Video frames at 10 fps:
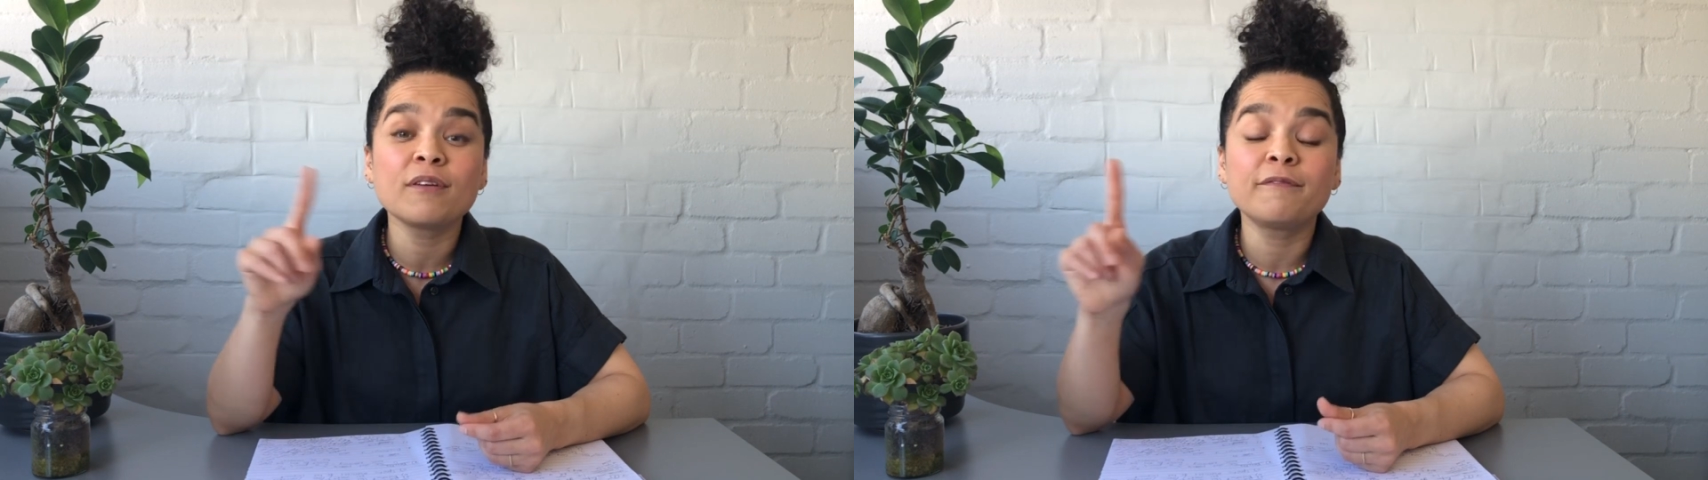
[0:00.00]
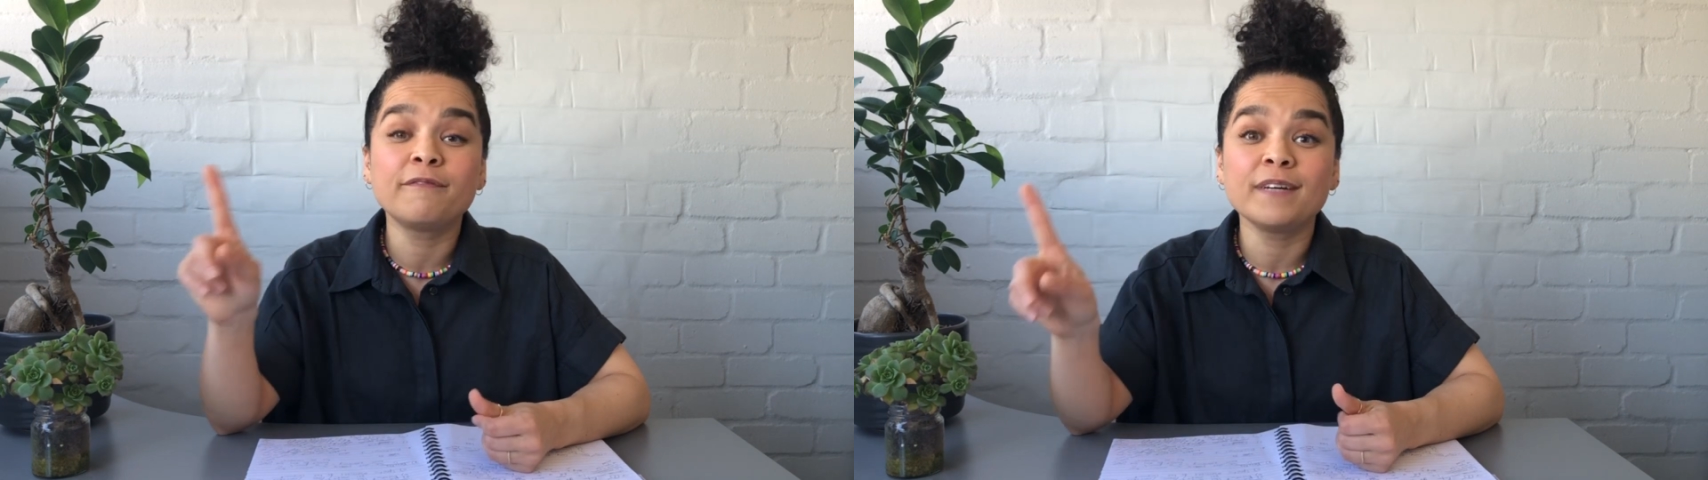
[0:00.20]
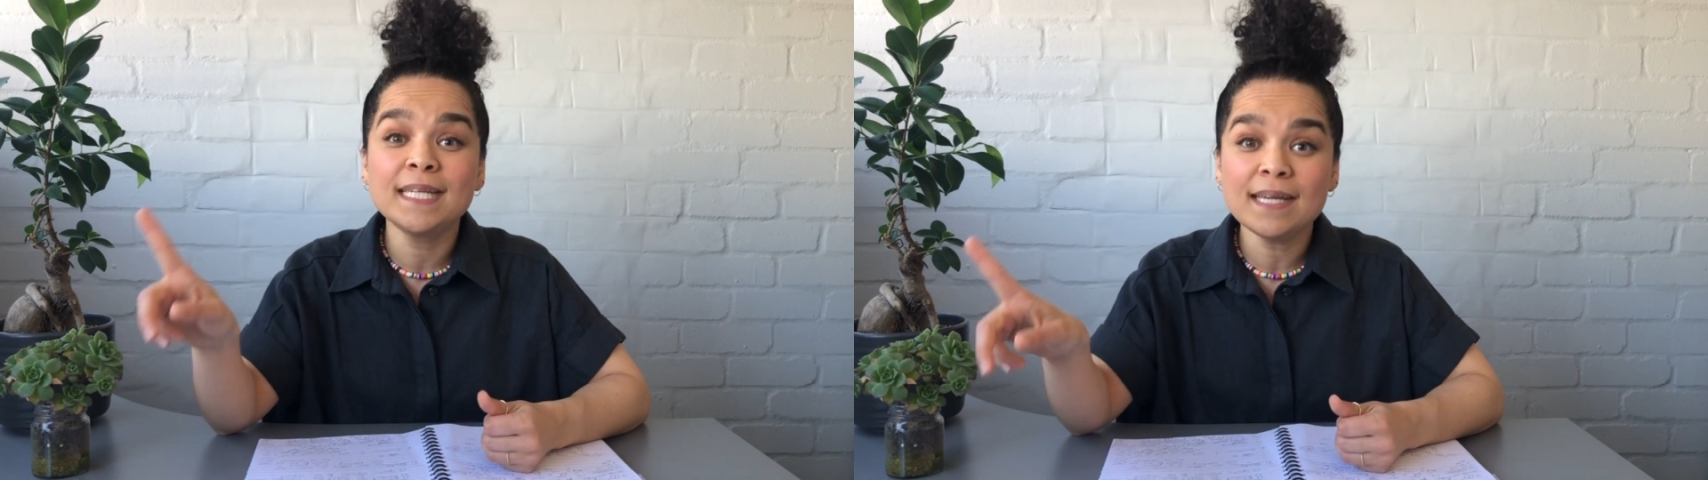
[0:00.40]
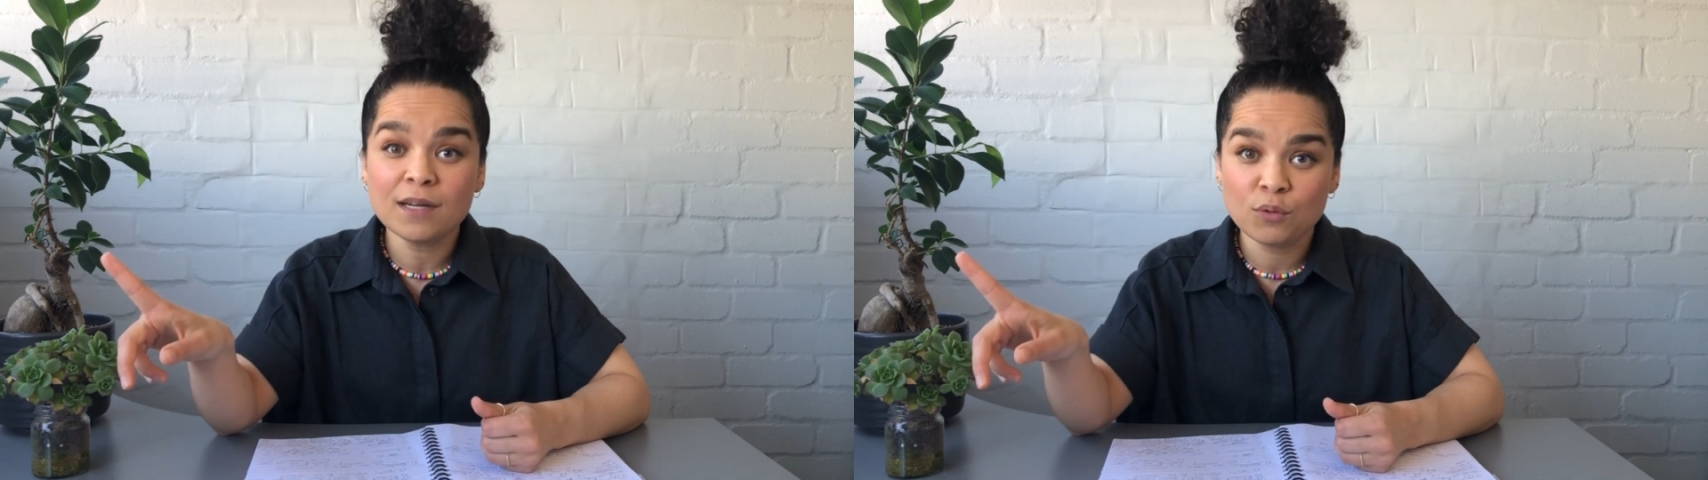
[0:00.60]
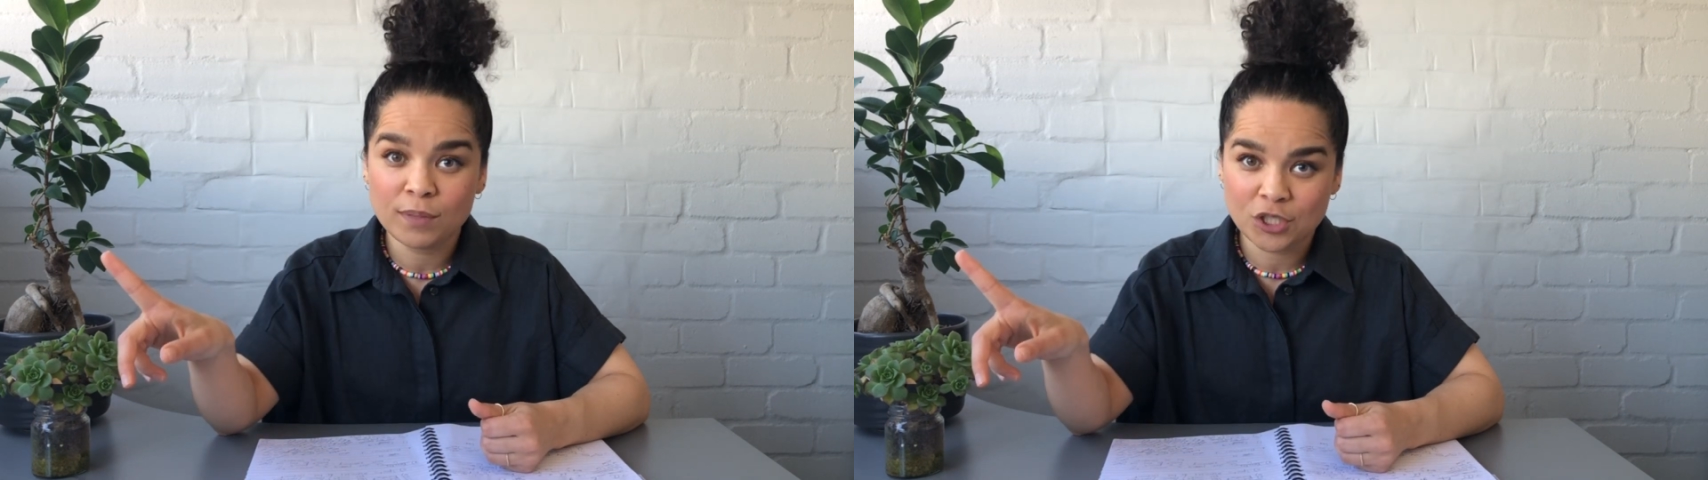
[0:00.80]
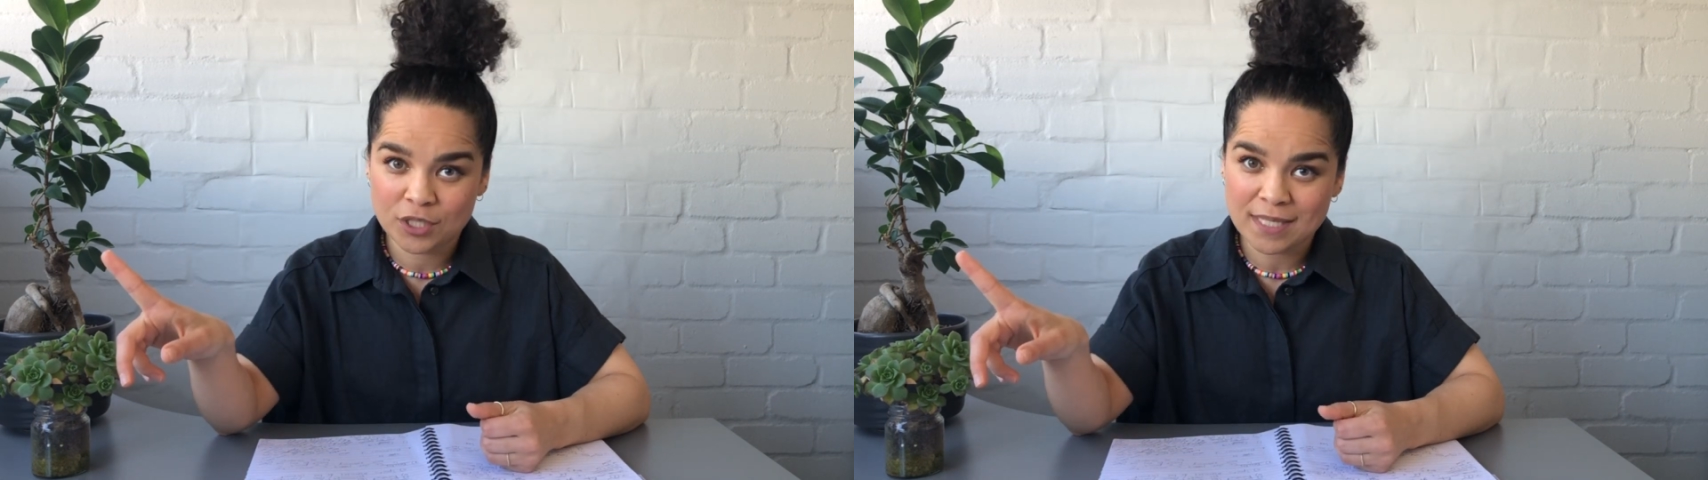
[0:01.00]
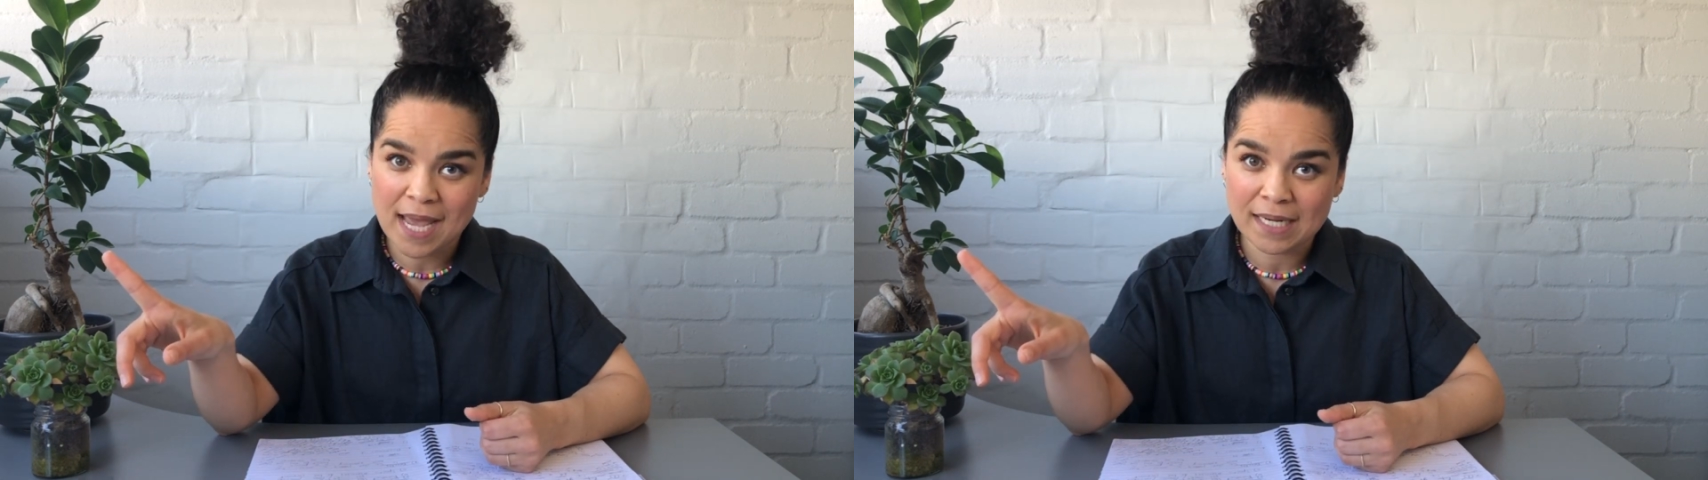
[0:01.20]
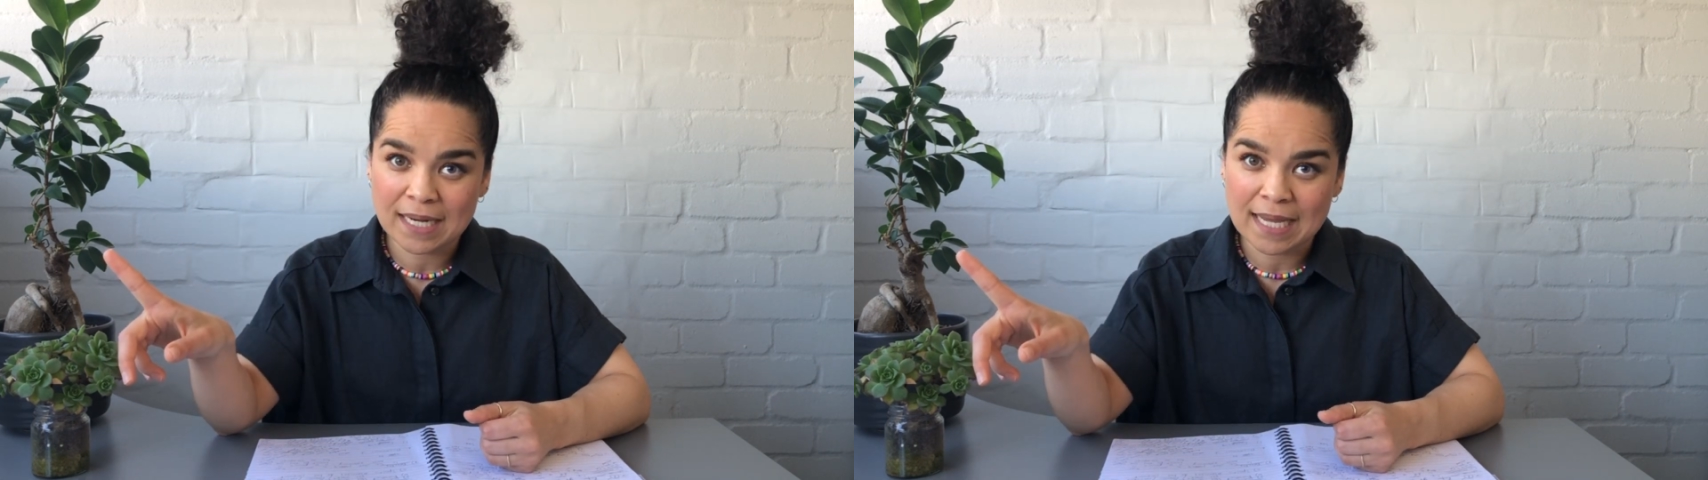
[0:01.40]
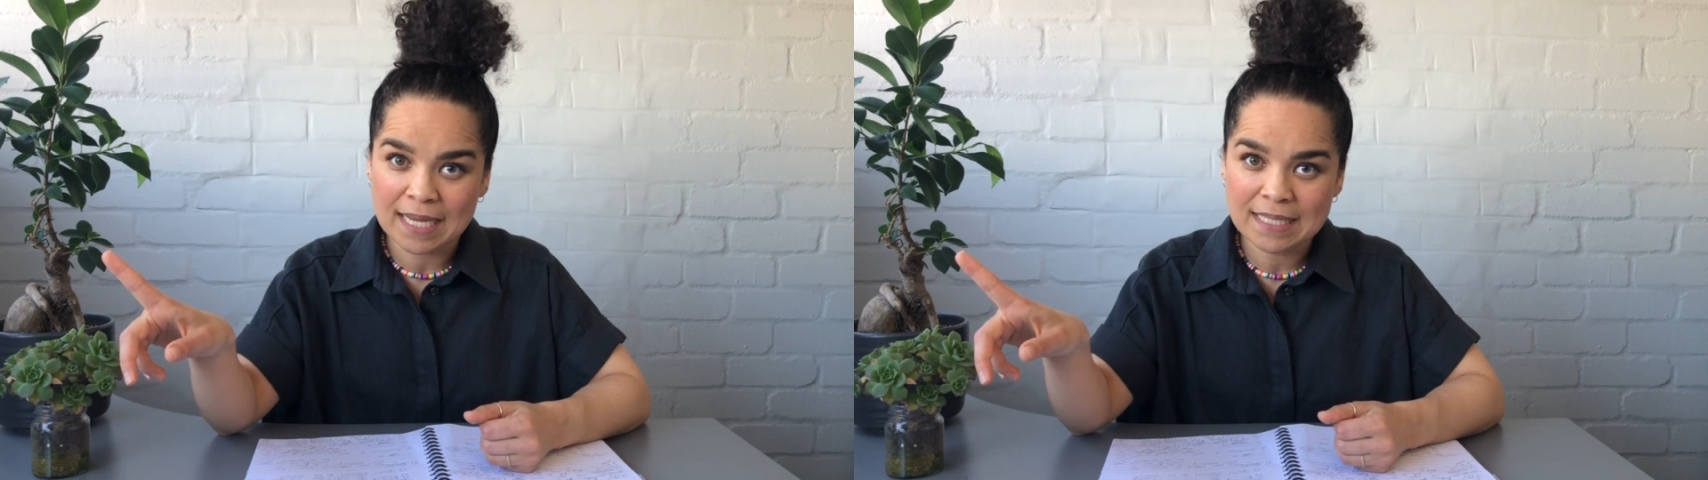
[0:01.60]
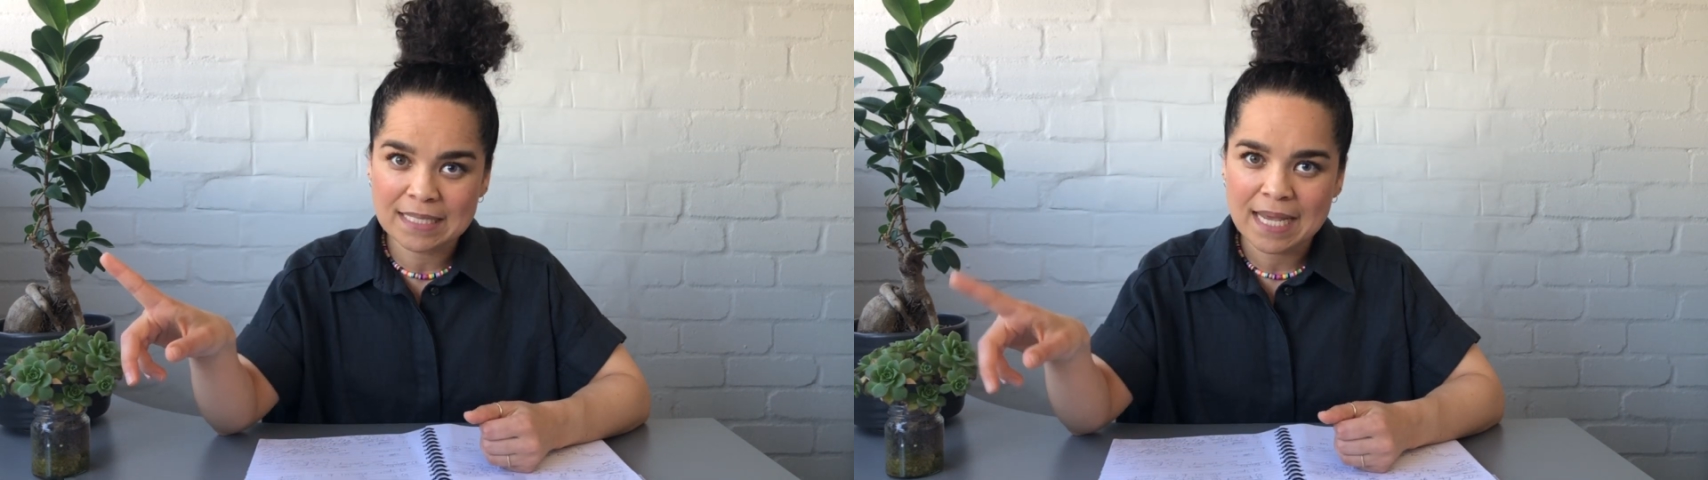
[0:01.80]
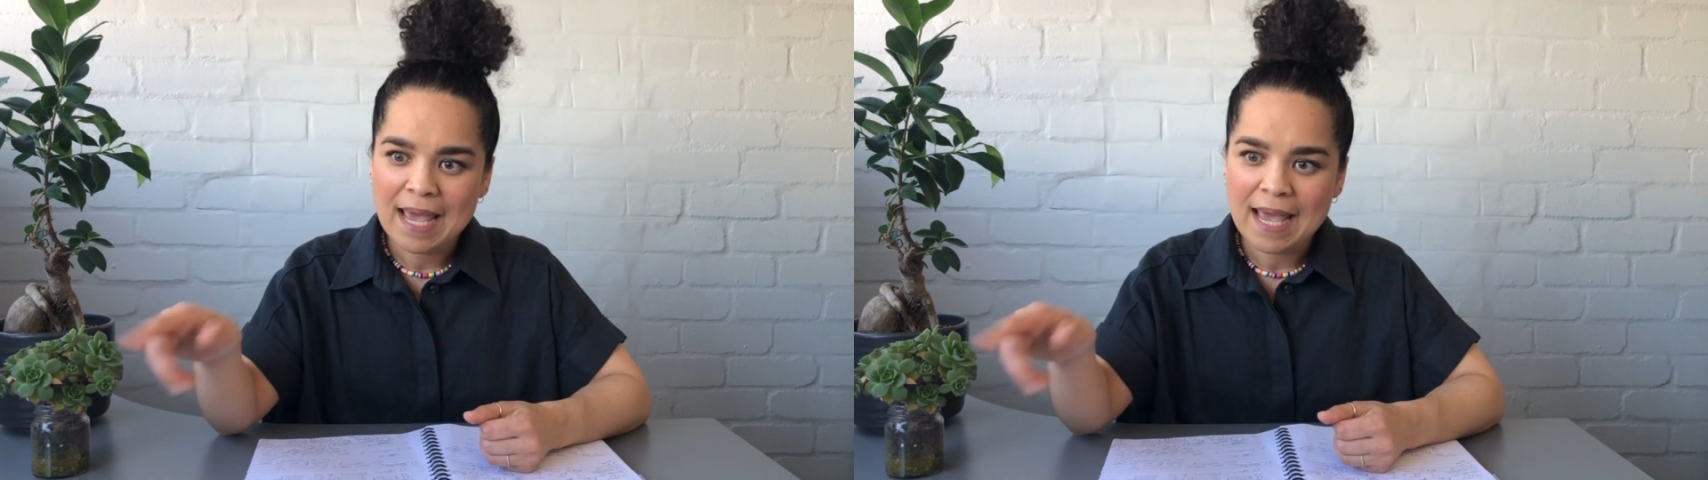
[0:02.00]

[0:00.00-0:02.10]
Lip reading: video we just analyzed